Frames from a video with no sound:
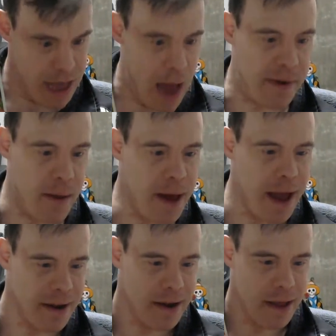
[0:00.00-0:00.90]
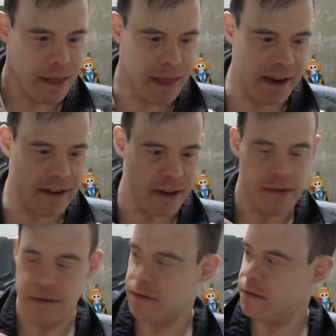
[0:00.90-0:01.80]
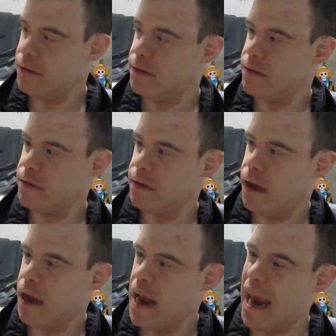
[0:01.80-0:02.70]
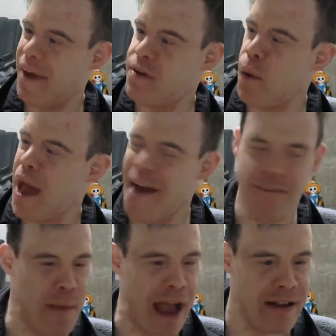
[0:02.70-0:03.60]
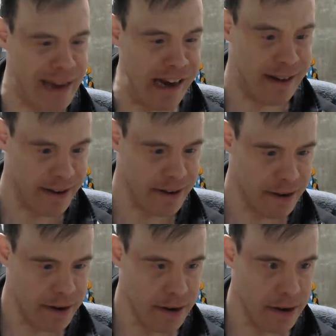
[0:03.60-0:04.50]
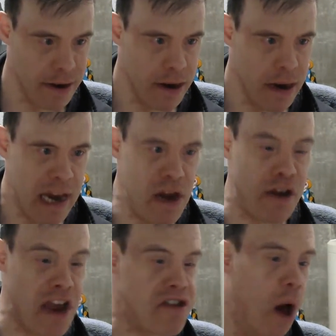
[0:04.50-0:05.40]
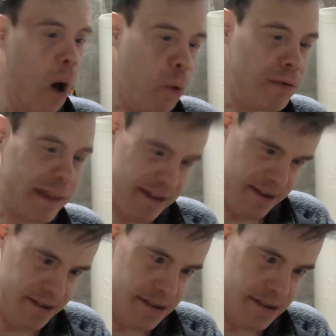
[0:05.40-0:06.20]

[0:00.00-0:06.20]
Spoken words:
I mean, come on, like if you have imagination, you can totally